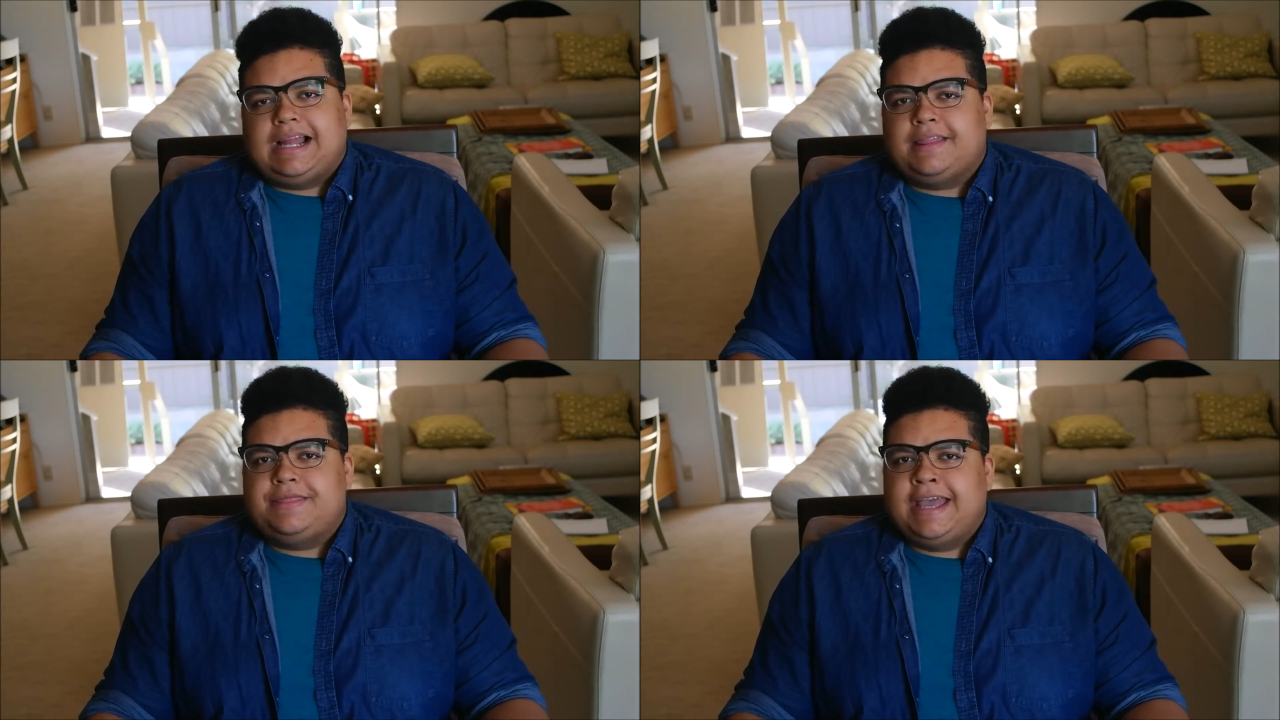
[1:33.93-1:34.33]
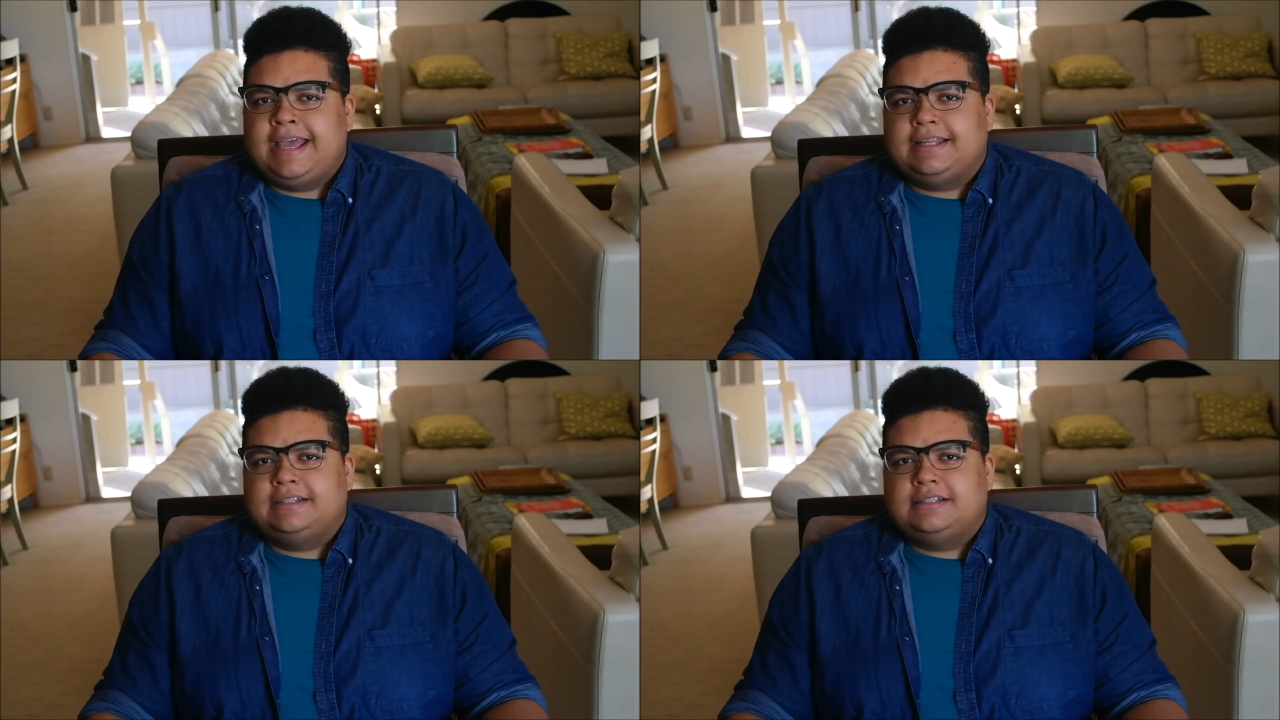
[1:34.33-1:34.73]
And
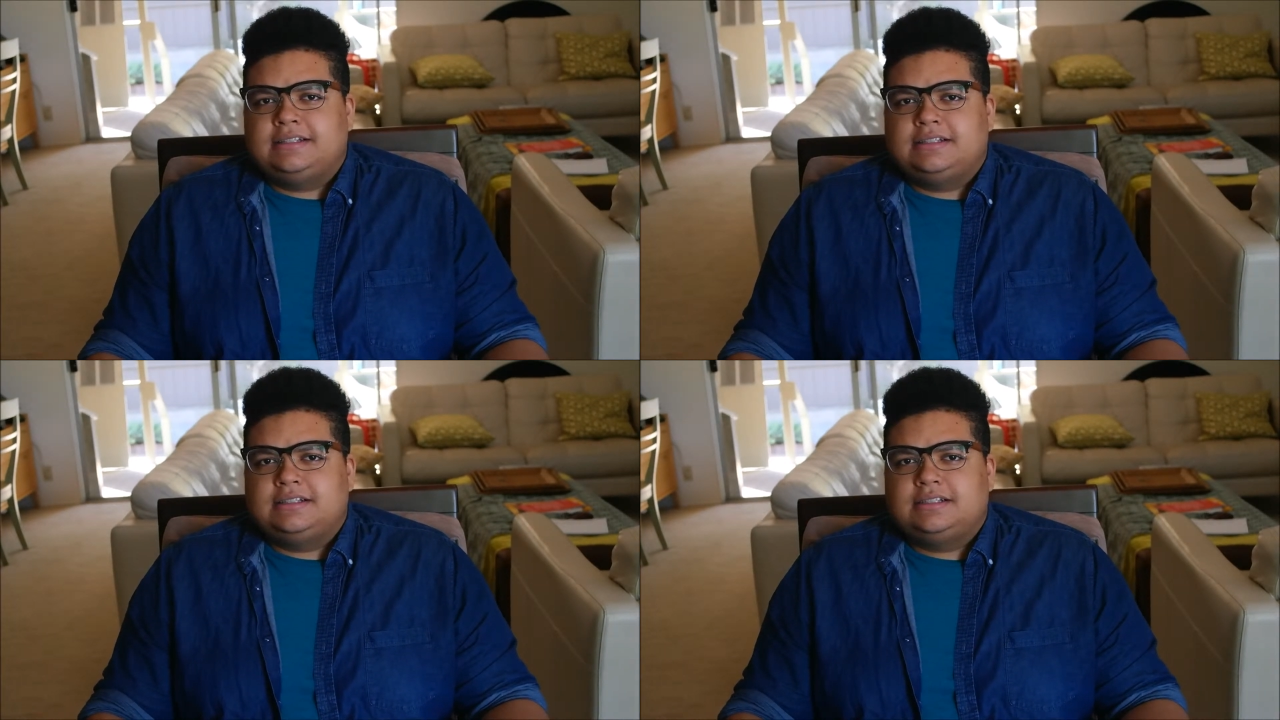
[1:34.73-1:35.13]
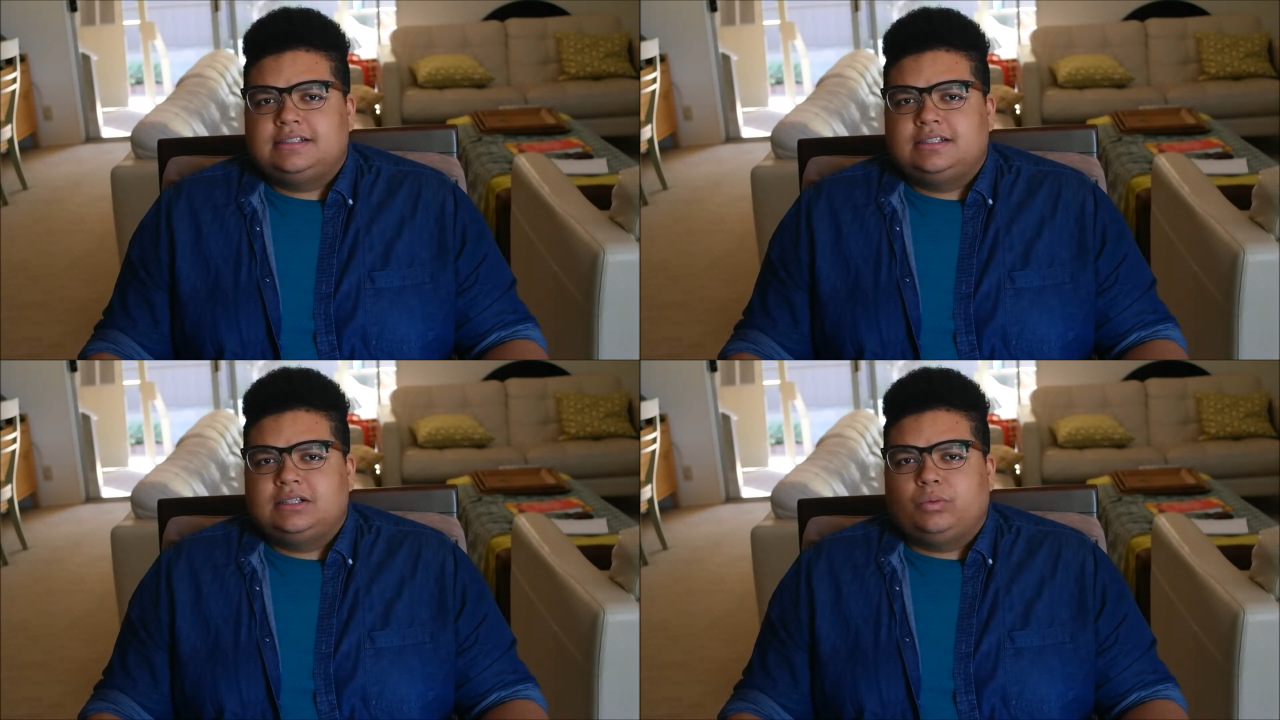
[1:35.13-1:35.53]
then,
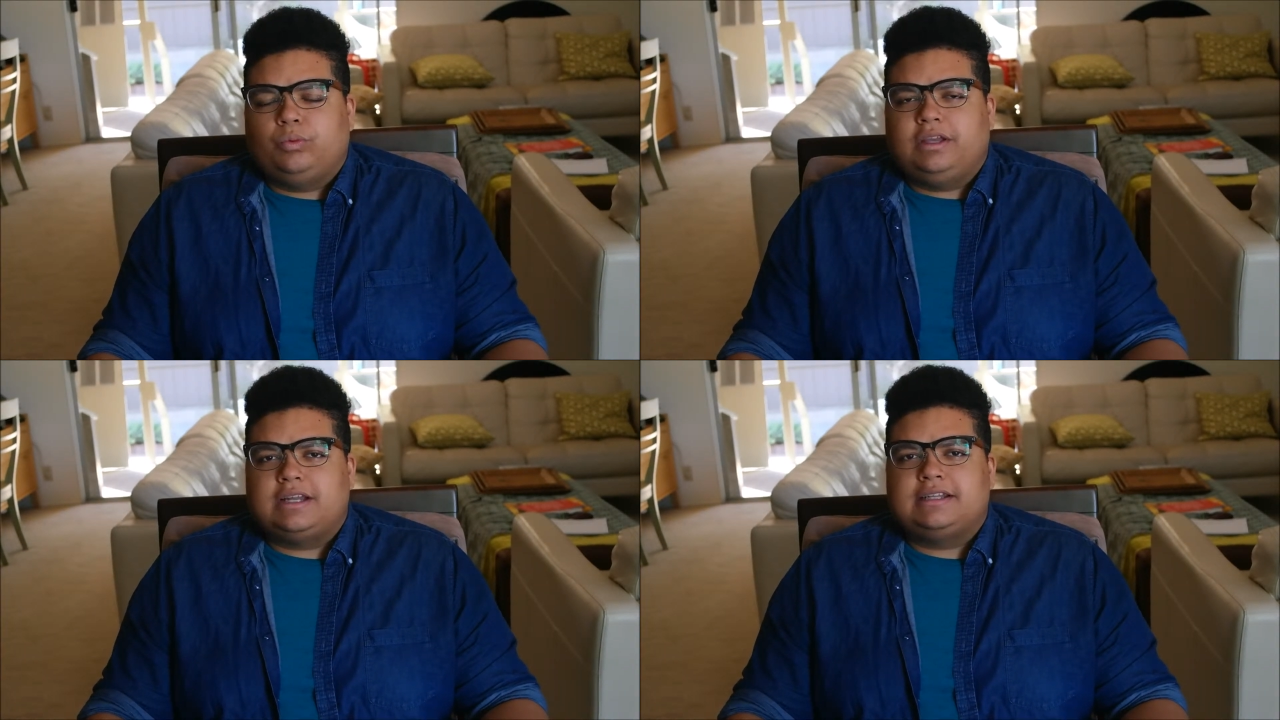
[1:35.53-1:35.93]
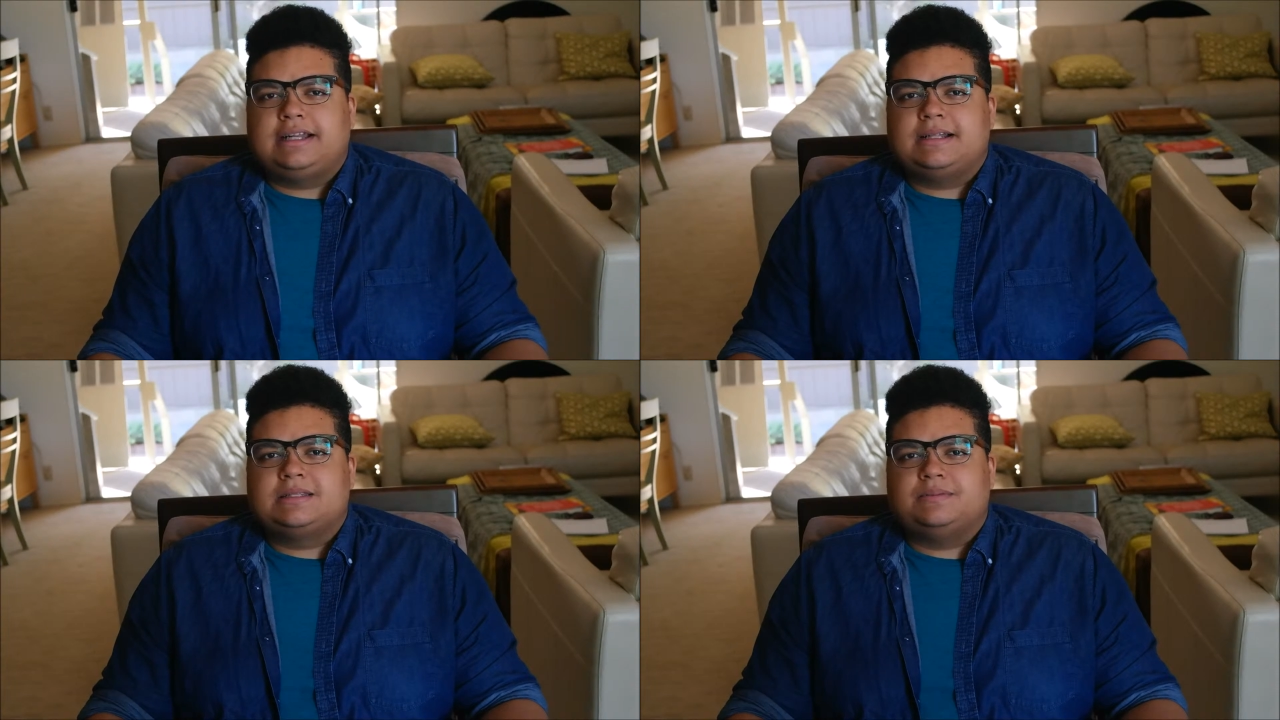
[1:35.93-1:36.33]
we got an
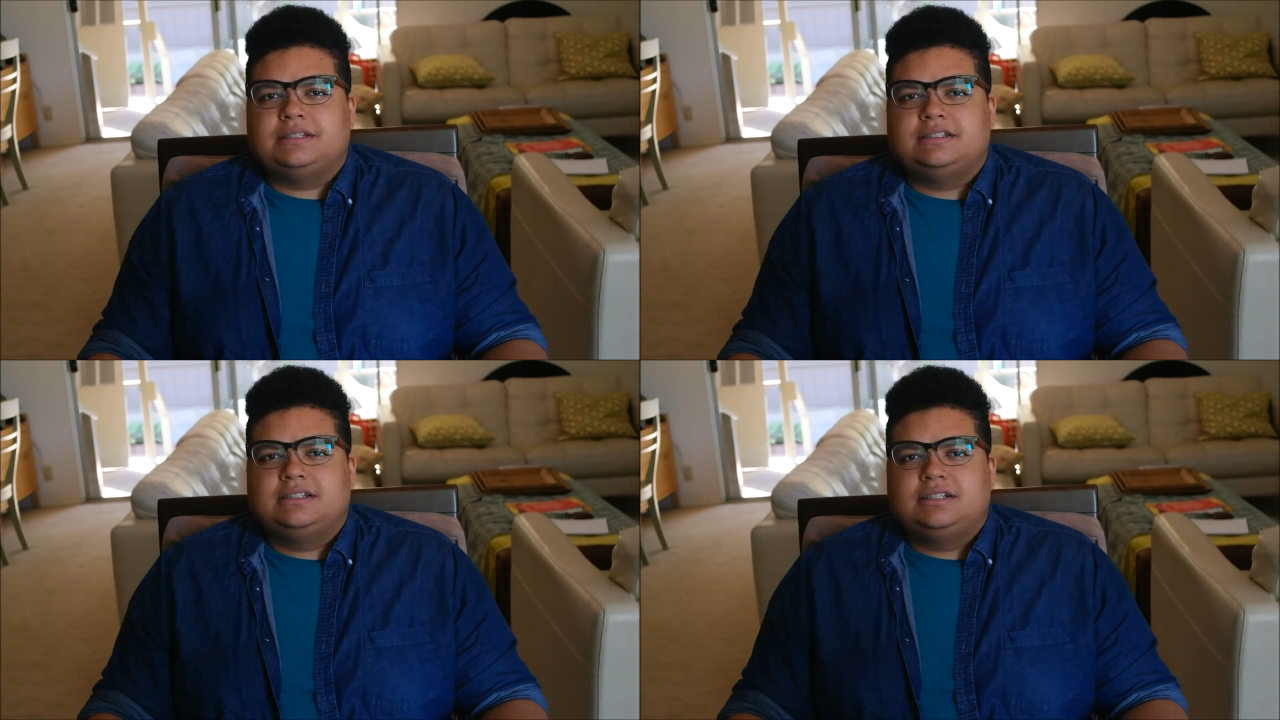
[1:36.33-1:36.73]
announcement